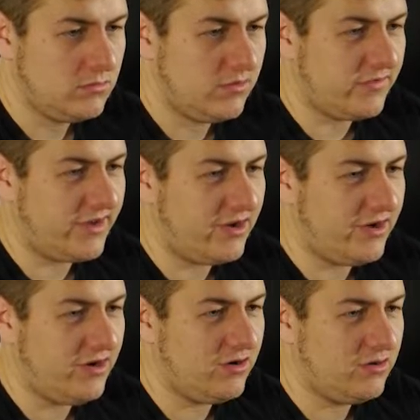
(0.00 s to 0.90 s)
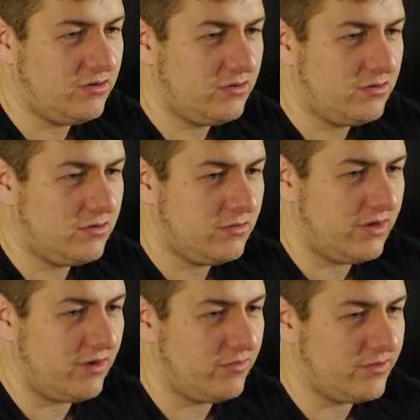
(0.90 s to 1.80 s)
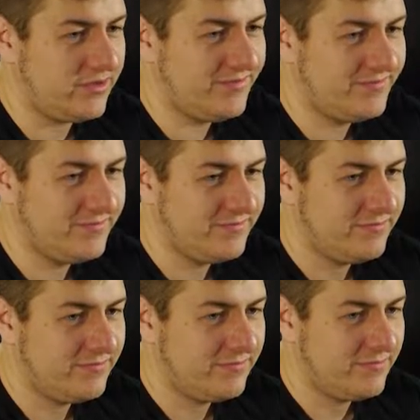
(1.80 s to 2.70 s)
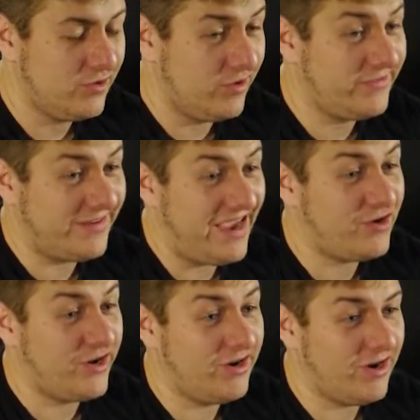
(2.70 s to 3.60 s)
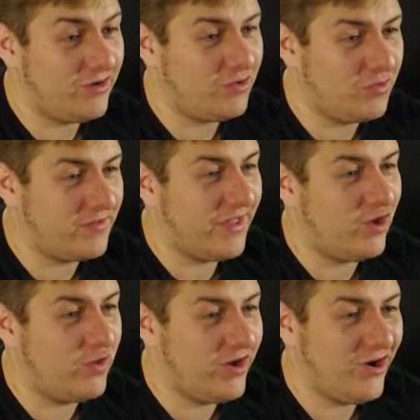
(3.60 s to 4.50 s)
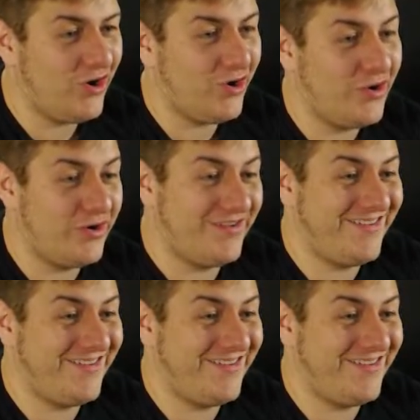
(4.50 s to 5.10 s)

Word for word: There's a down here. Not really. There is a down here. I don't know where the hell we are.